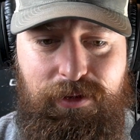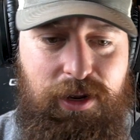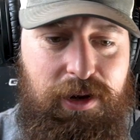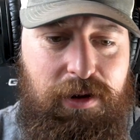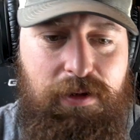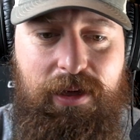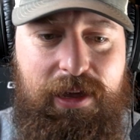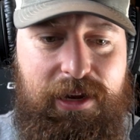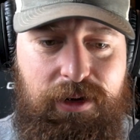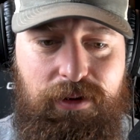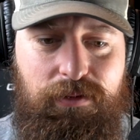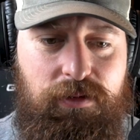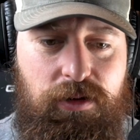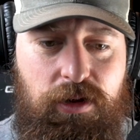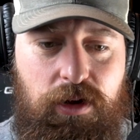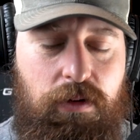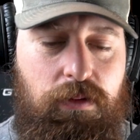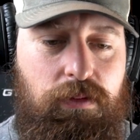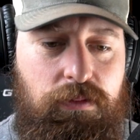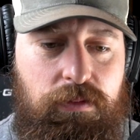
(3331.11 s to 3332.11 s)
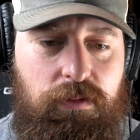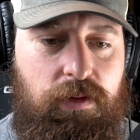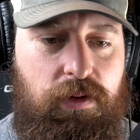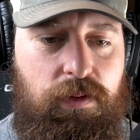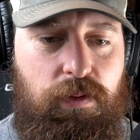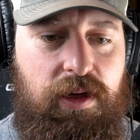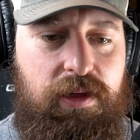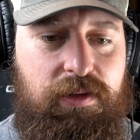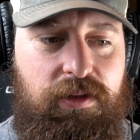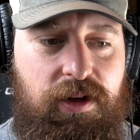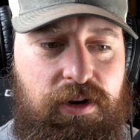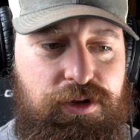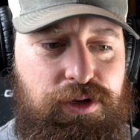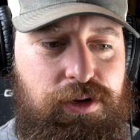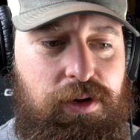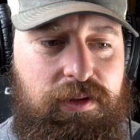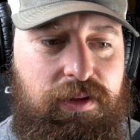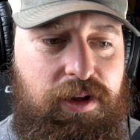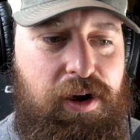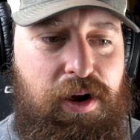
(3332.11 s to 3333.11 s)
Like,
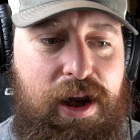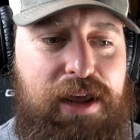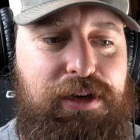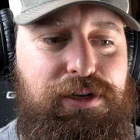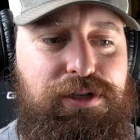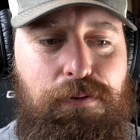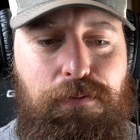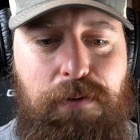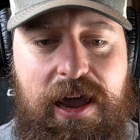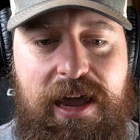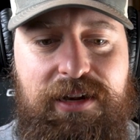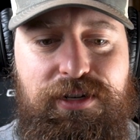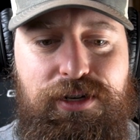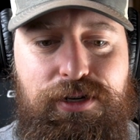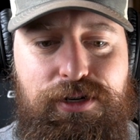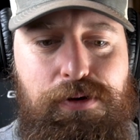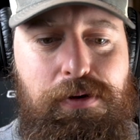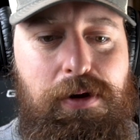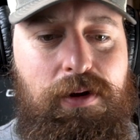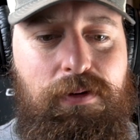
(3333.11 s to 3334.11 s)
there is a way to do